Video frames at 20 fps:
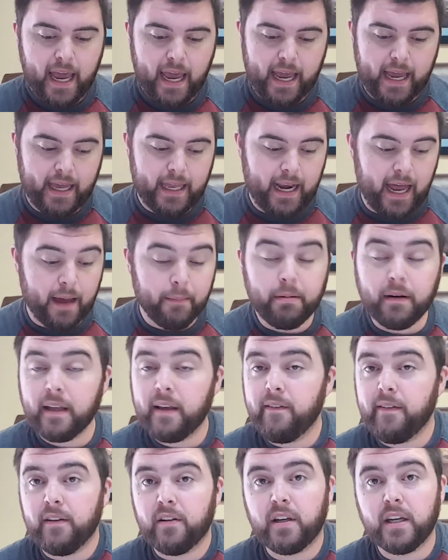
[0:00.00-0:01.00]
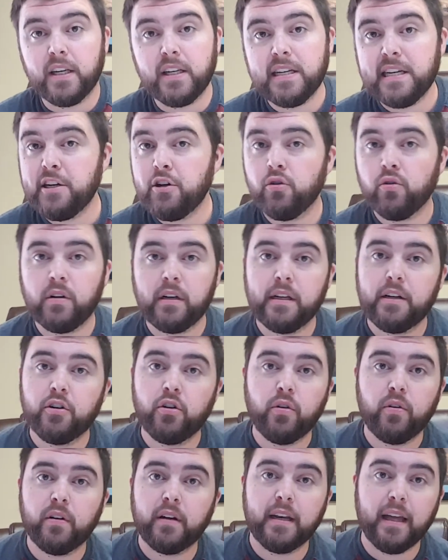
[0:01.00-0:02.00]
And I believe he continually
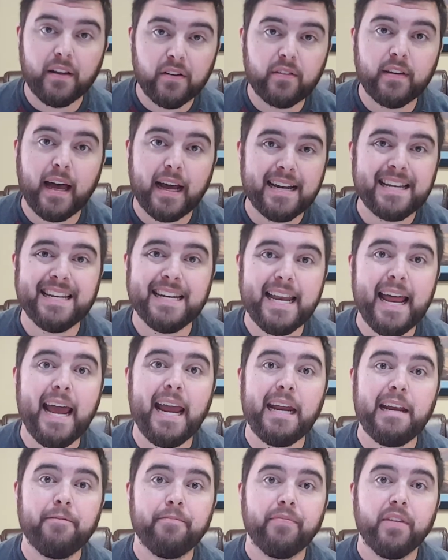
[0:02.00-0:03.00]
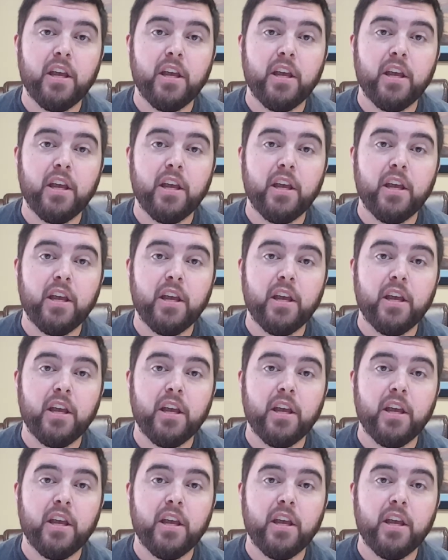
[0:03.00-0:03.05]
does that today.